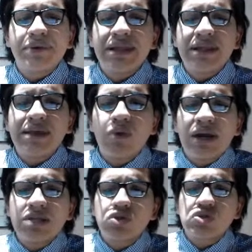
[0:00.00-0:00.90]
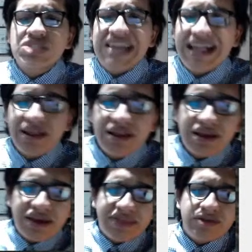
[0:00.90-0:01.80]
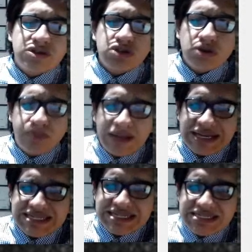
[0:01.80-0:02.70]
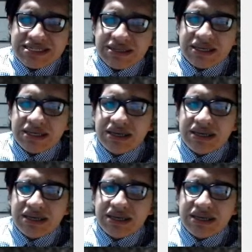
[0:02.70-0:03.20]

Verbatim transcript: really wanted to sell their surpluses.